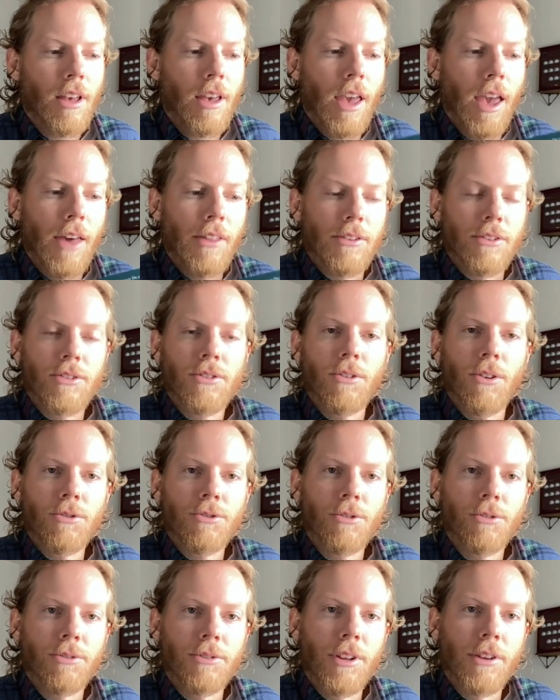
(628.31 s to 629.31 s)
and the
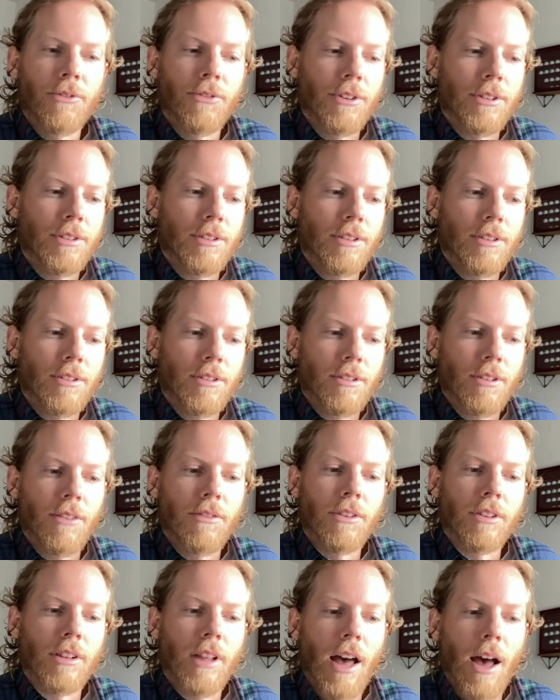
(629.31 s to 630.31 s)
social differences of
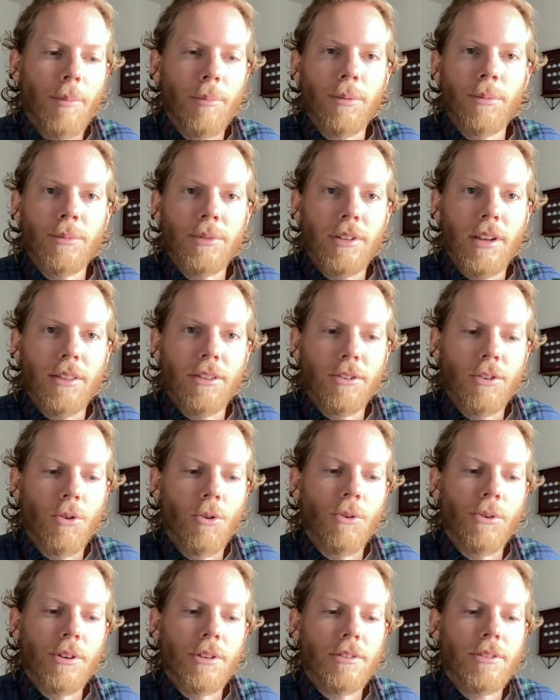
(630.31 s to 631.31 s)
the Laphams and the
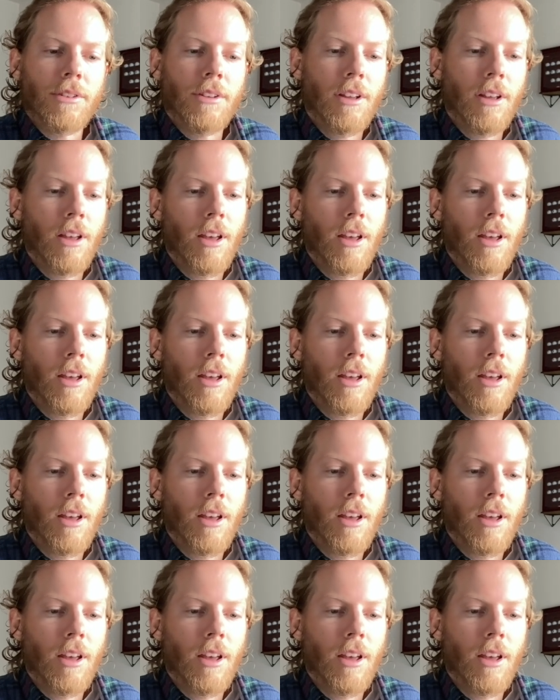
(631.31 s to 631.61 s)
Coreys.